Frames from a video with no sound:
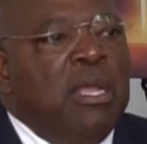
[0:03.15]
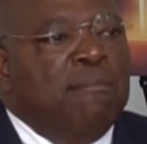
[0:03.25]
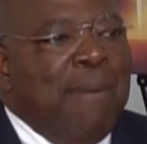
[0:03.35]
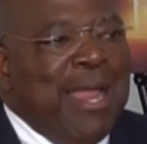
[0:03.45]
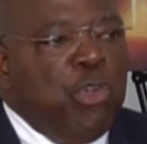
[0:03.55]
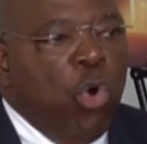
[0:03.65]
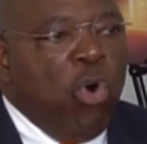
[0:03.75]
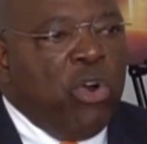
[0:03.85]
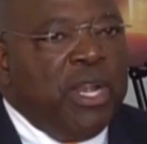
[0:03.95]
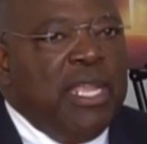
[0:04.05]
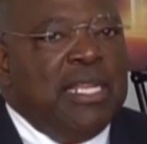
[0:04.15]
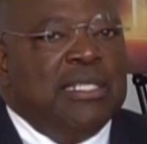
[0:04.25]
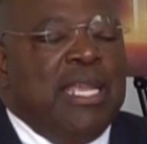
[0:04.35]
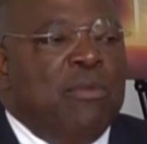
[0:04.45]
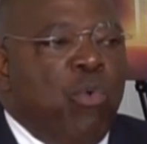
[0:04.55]

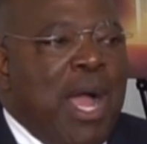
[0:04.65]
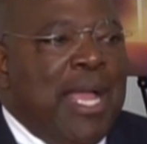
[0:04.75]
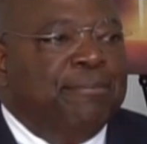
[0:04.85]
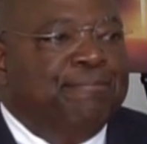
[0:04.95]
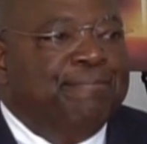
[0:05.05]
minorities and why?